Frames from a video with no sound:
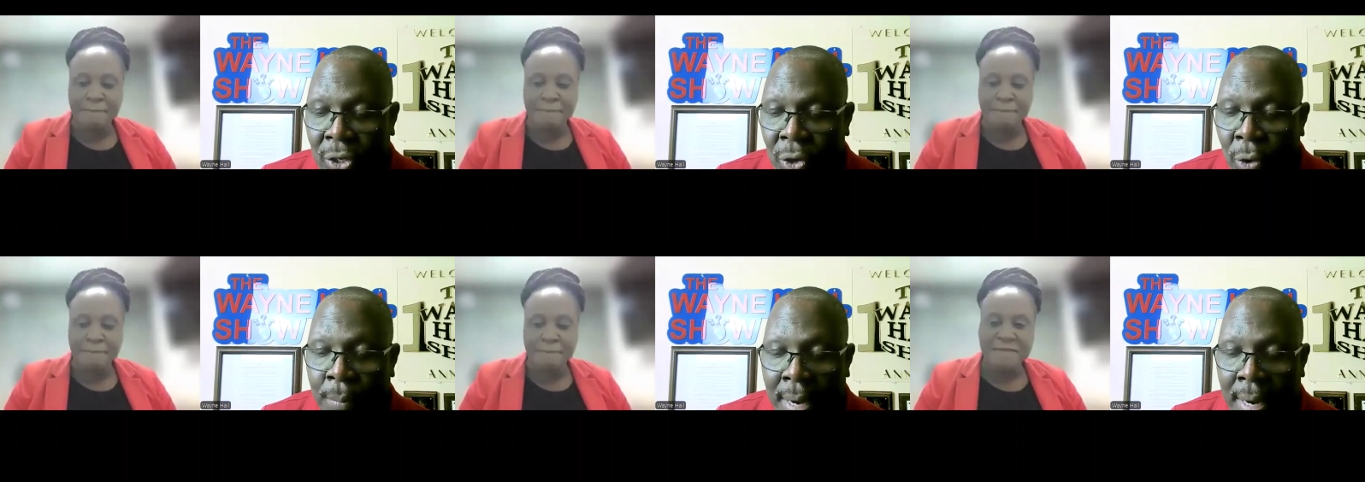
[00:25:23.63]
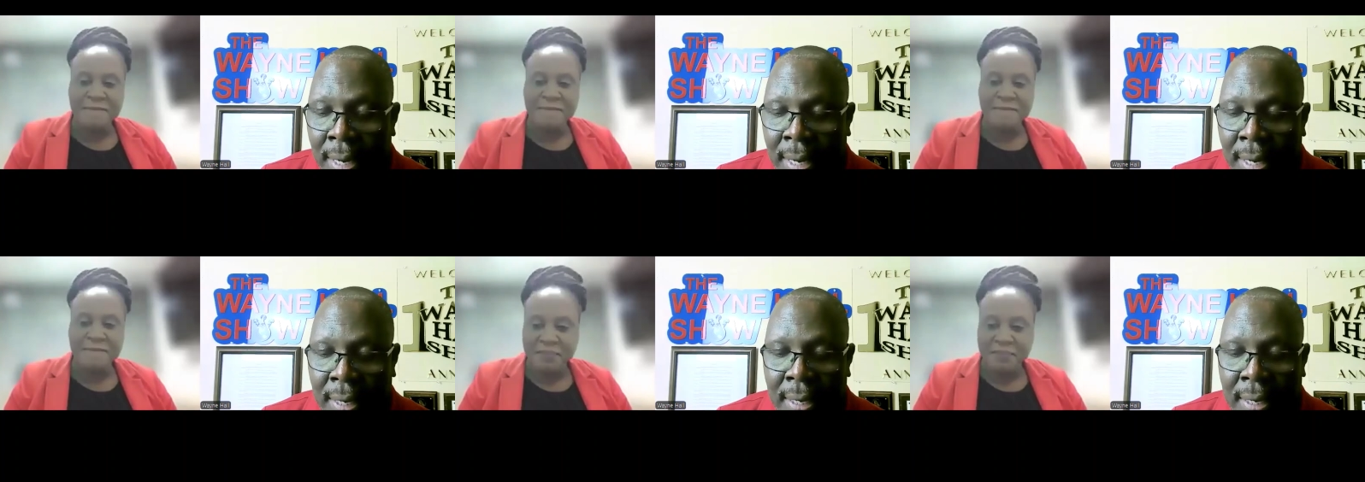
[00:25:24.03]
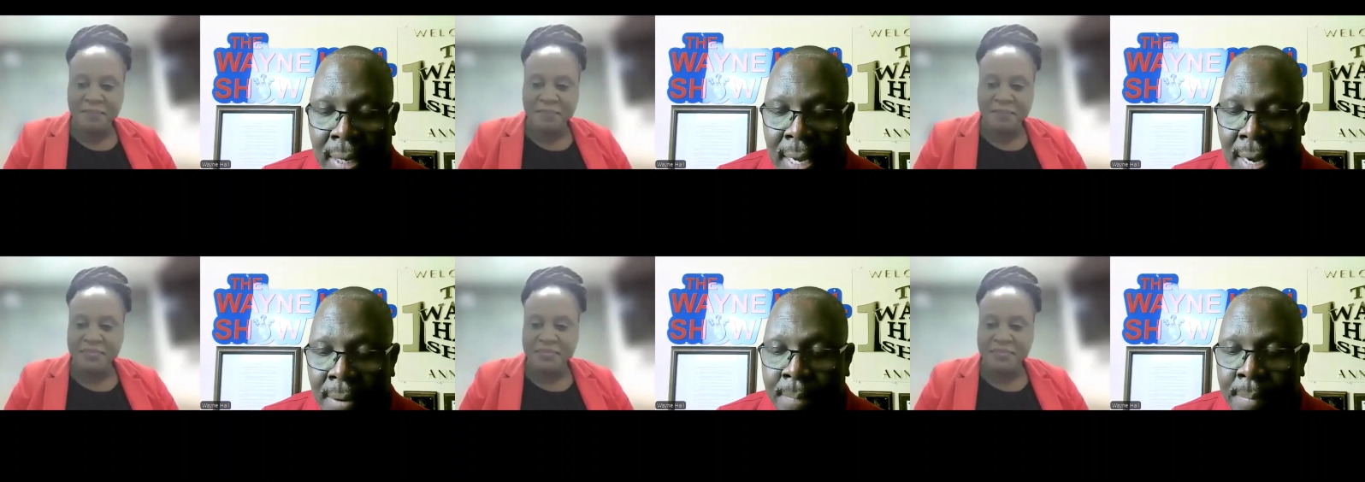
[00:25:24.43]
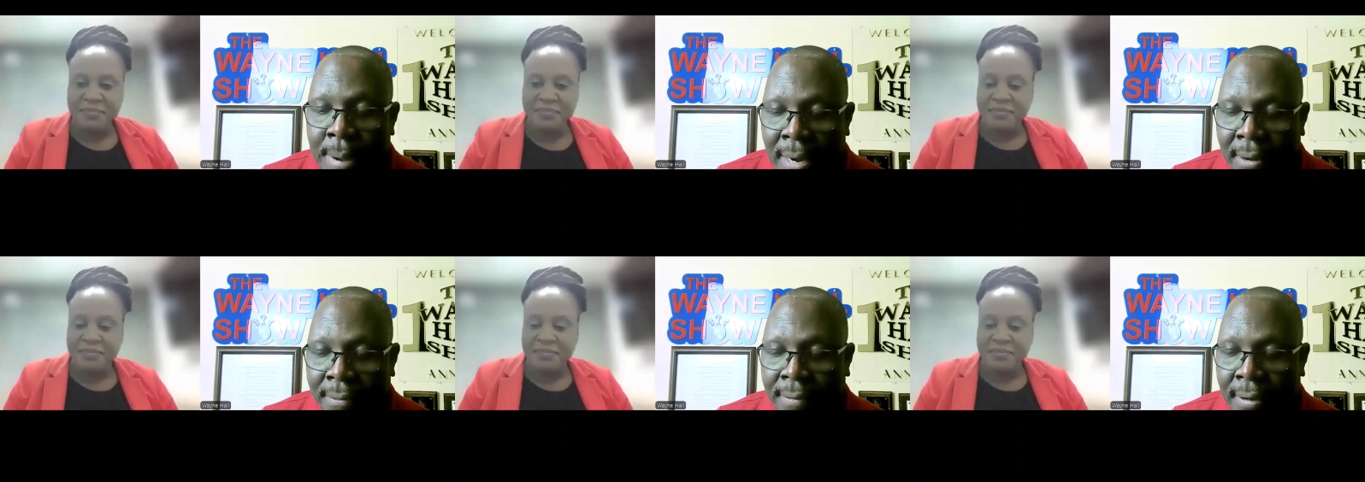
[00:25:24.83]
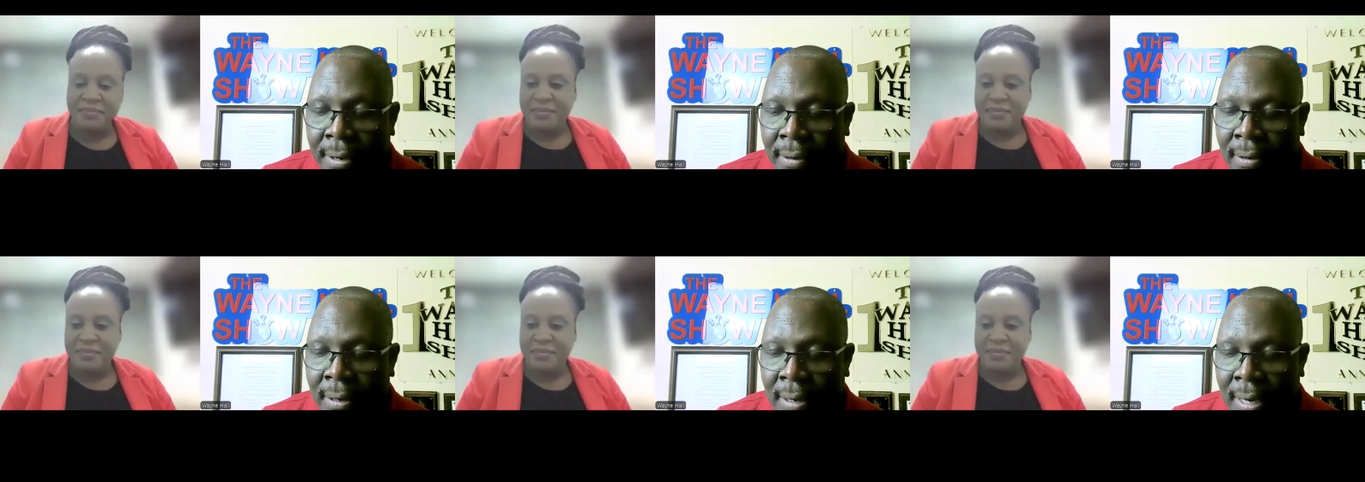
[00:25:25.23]
Speaker 1: so many can
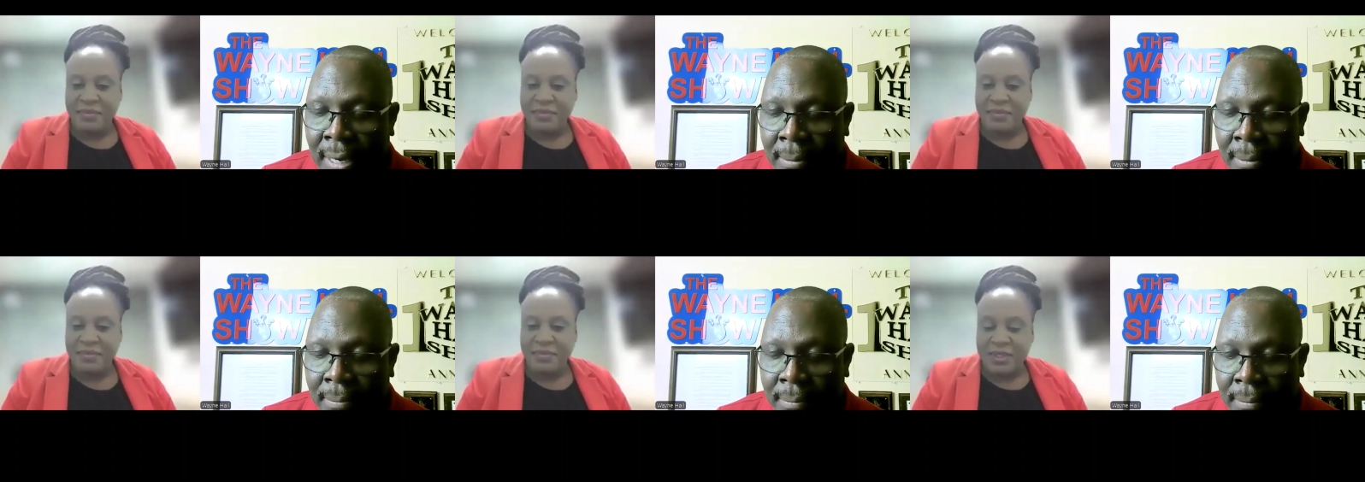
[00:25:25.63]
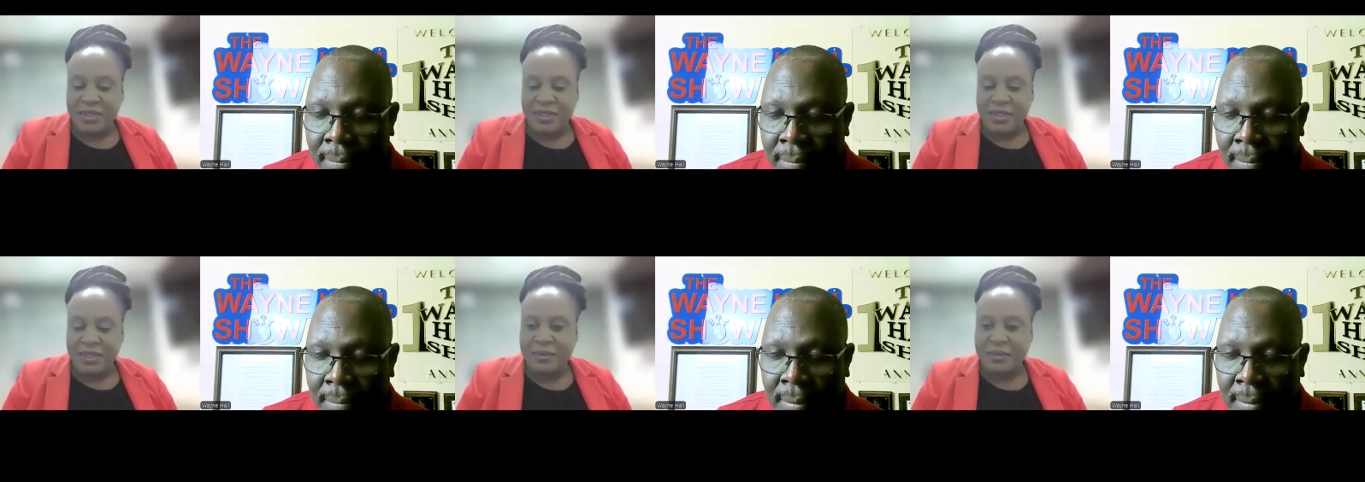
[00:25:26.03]
benefit um